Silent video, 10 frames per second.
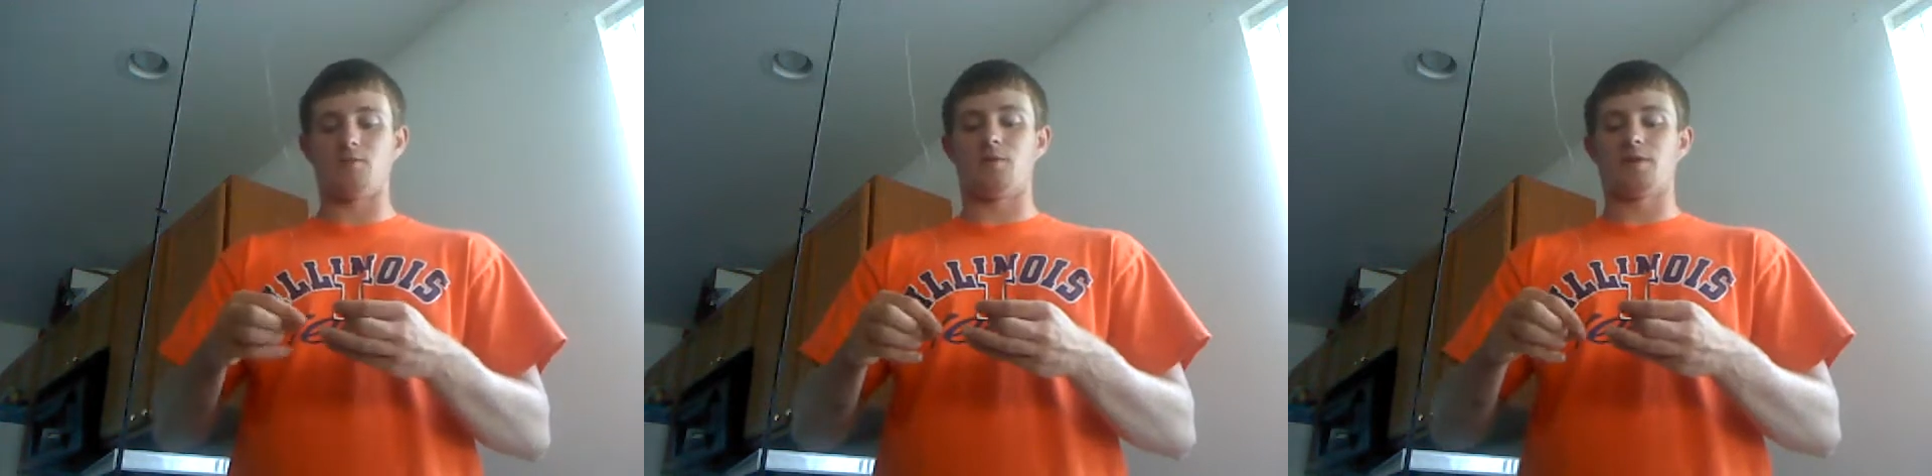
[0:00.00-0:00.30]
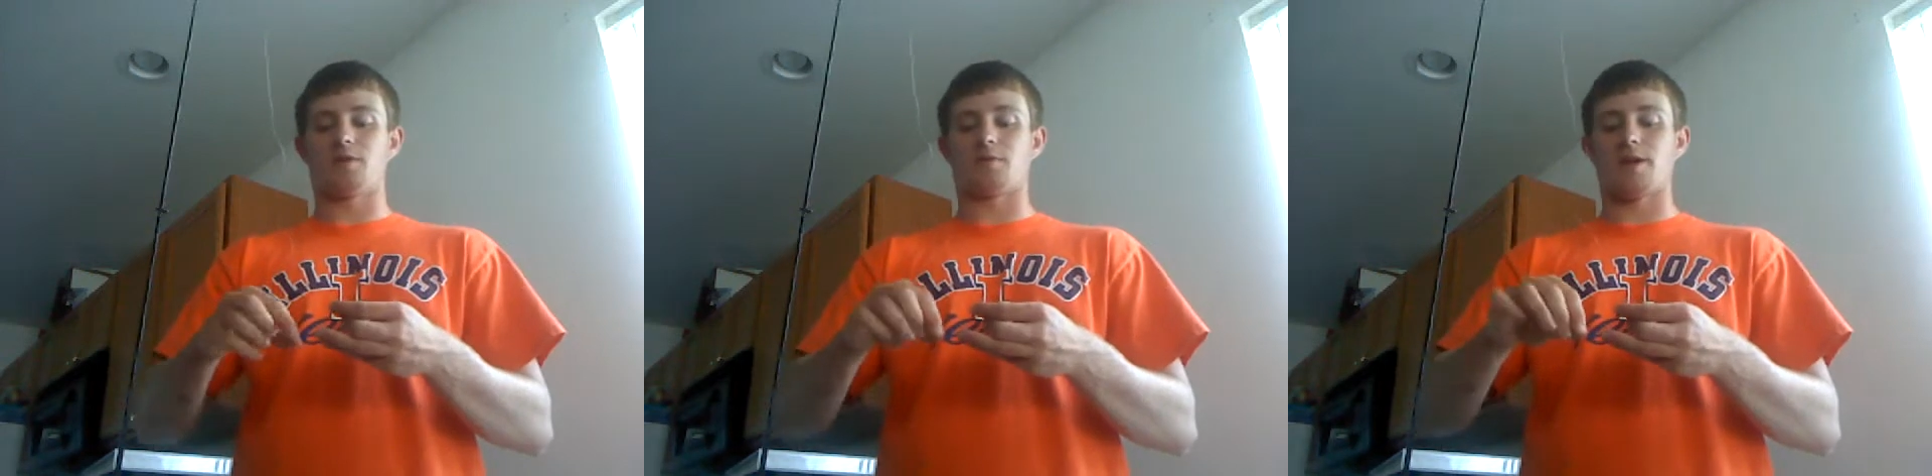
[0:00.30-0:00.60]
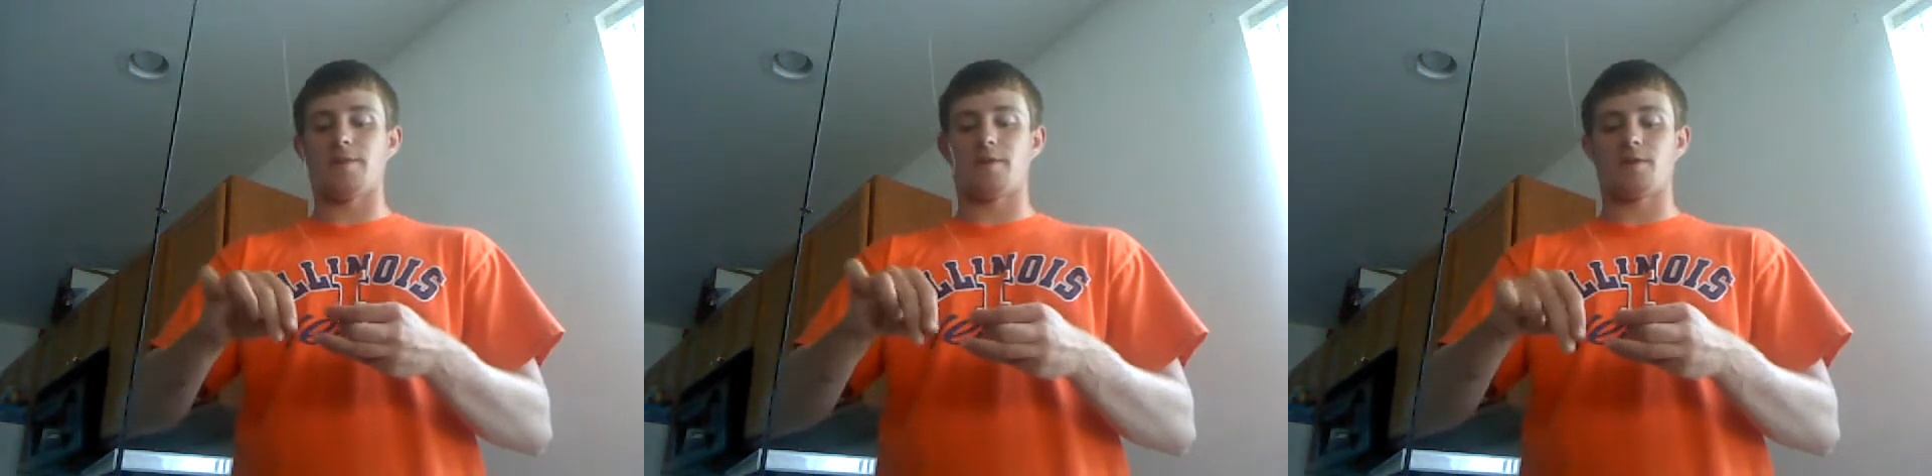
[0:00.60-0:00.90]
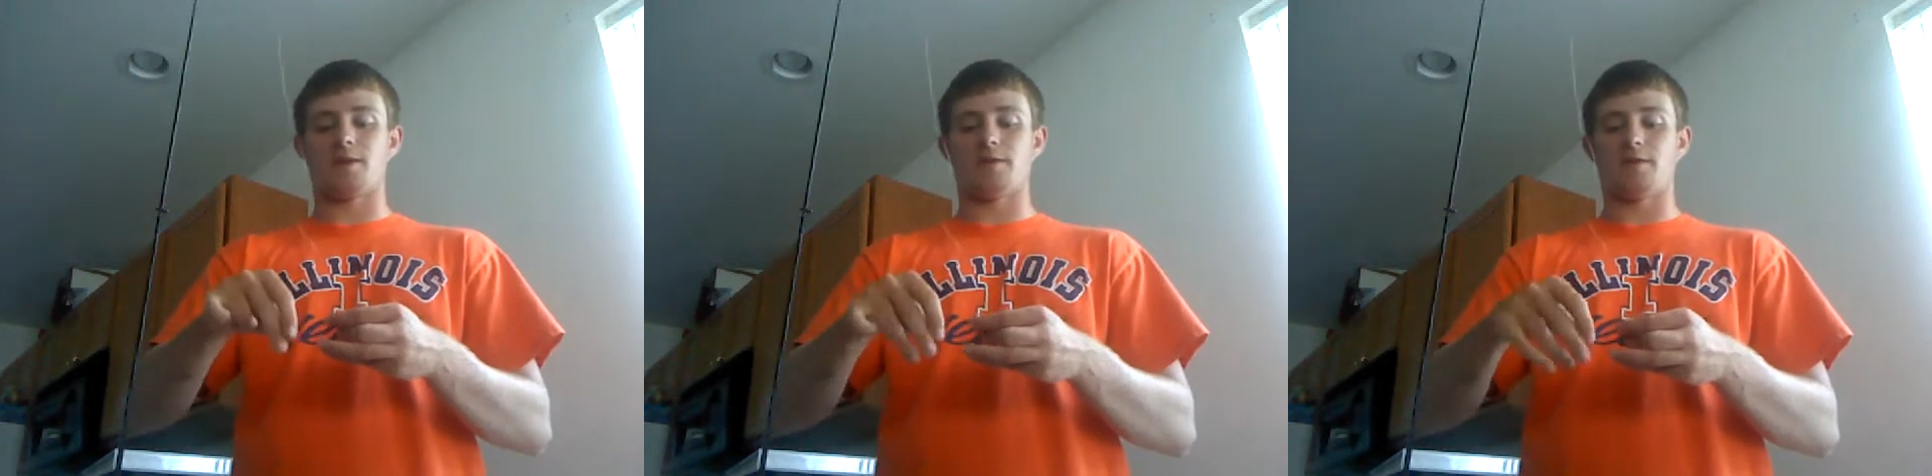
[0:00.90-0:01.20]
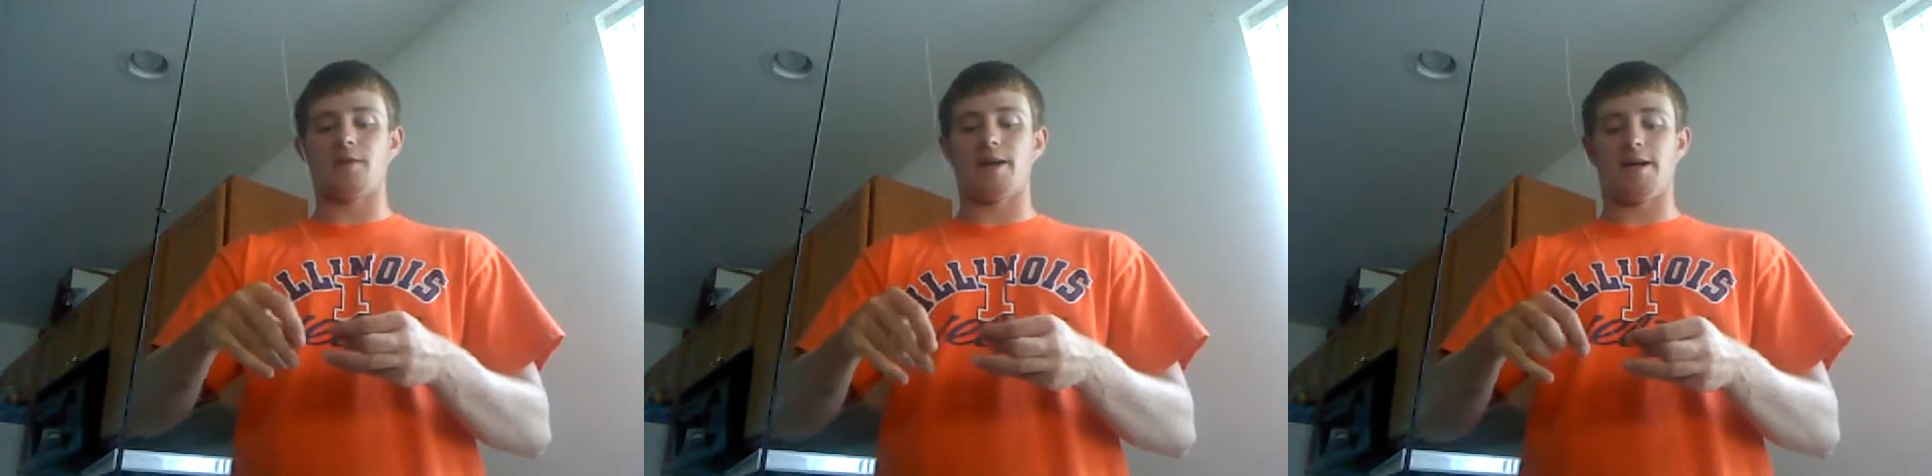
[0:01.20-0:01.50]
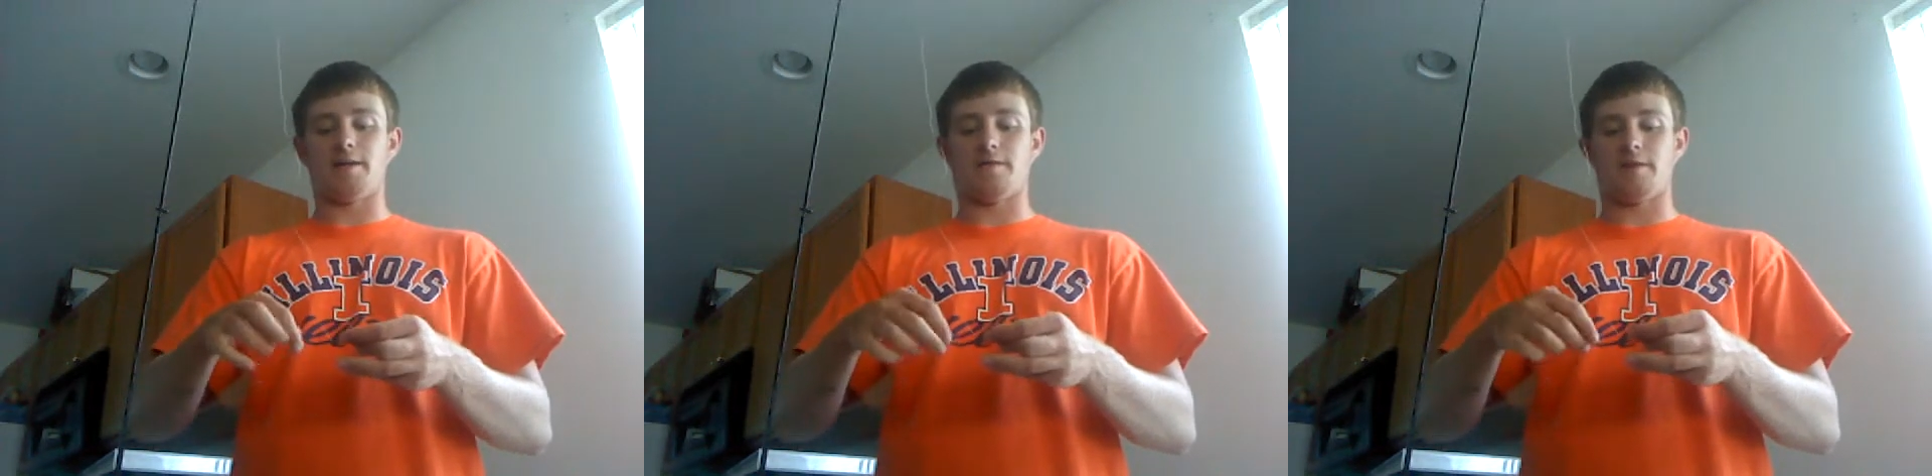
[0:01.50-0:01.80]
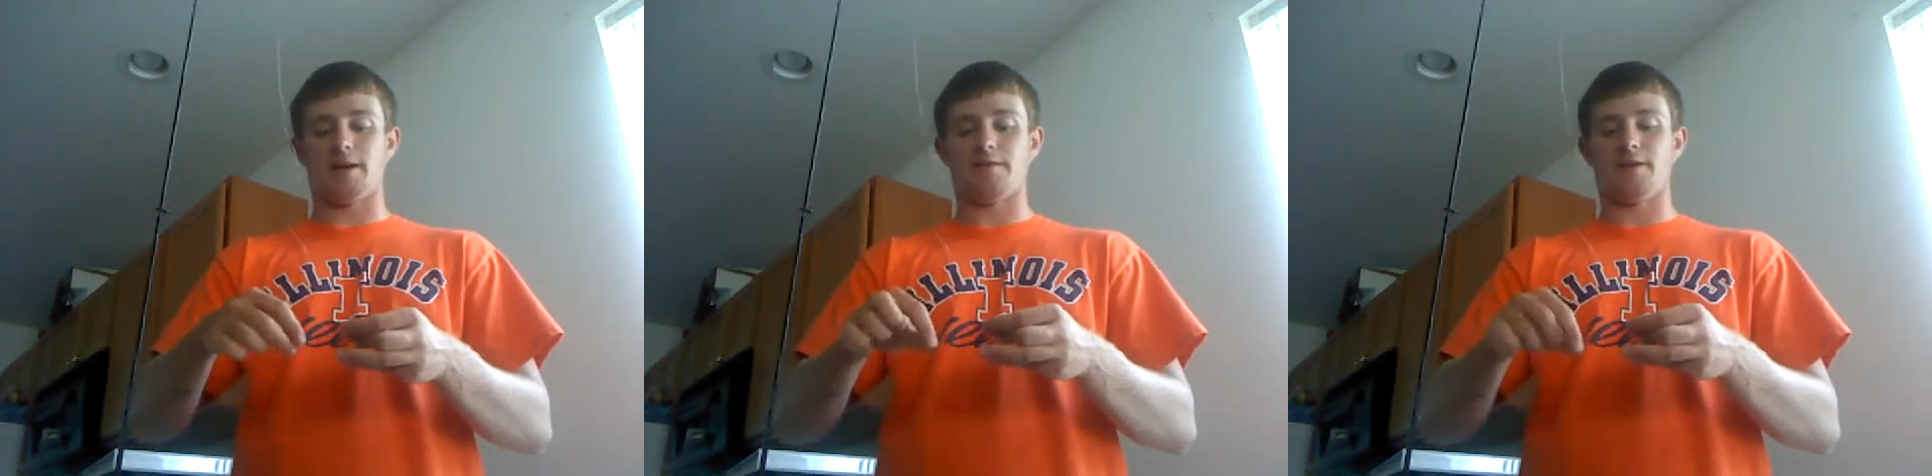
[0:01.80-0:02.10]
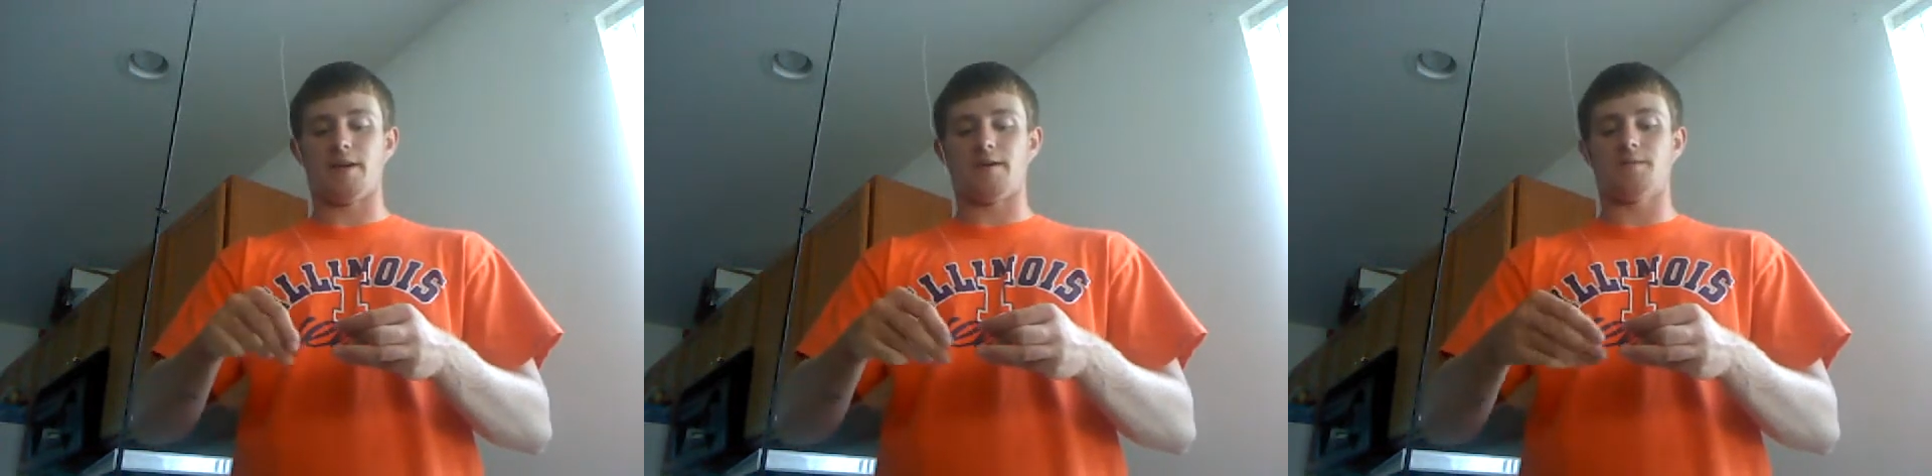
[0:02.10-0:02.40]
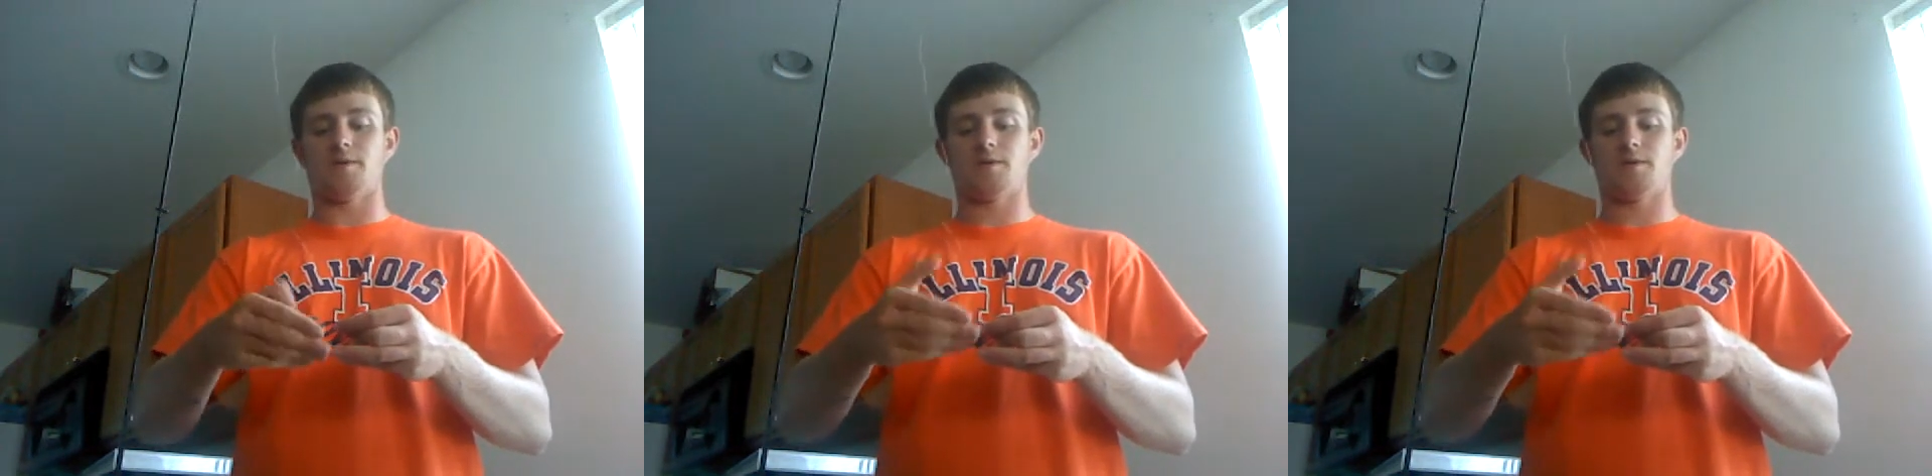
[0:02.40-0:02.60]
you want to wrap it around the line 5 times.